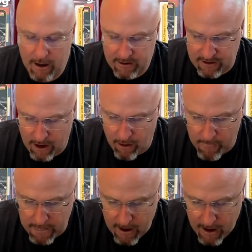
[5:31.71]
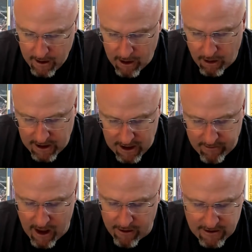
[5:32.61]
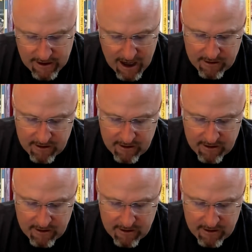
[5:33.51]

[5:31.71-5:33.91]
So, to give another example,